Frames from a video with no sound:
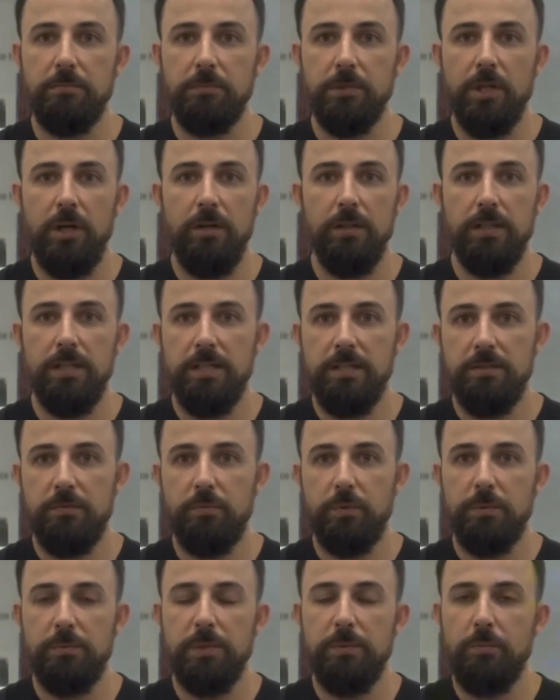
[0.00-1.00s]
Call us.
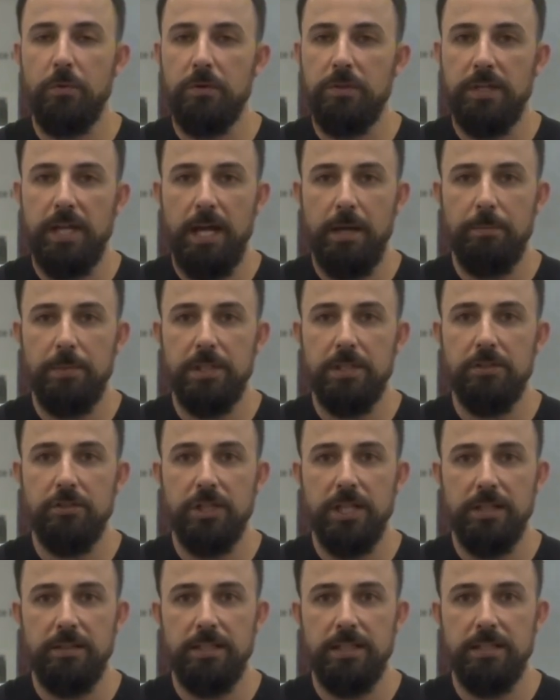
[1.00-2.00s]
We'd be more than happy to
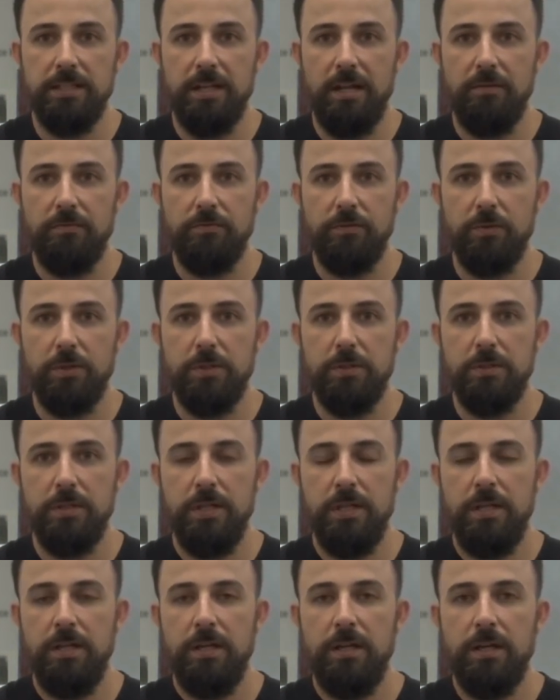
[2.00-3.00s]
check things out for you,
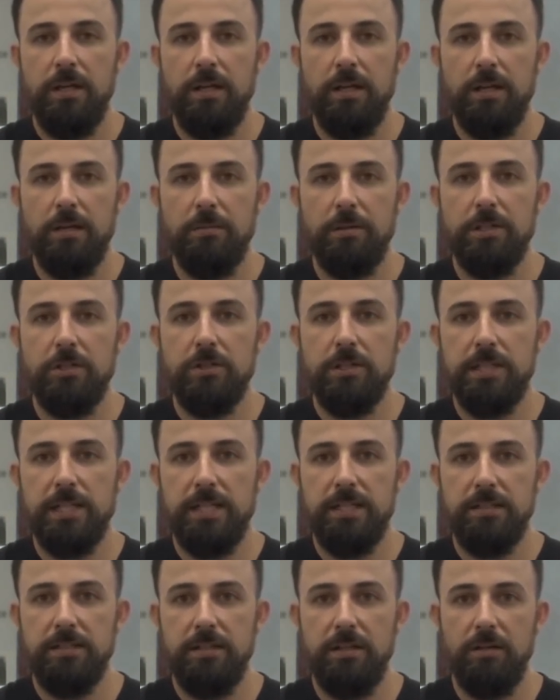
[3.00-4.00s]
and just let
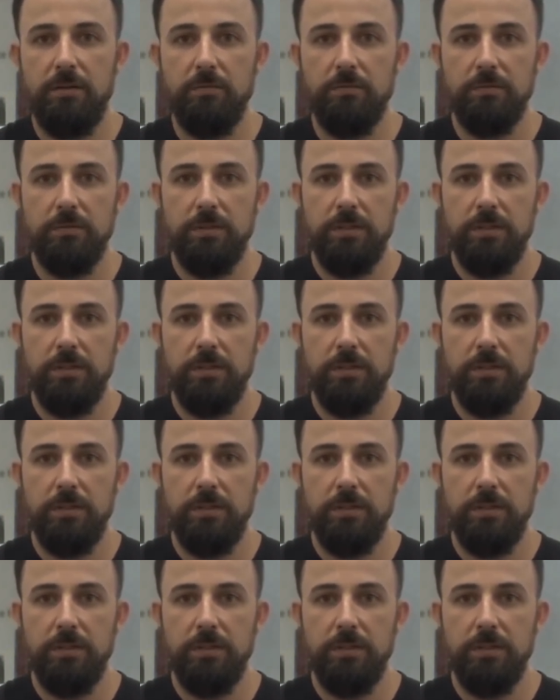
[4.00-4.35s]
us know.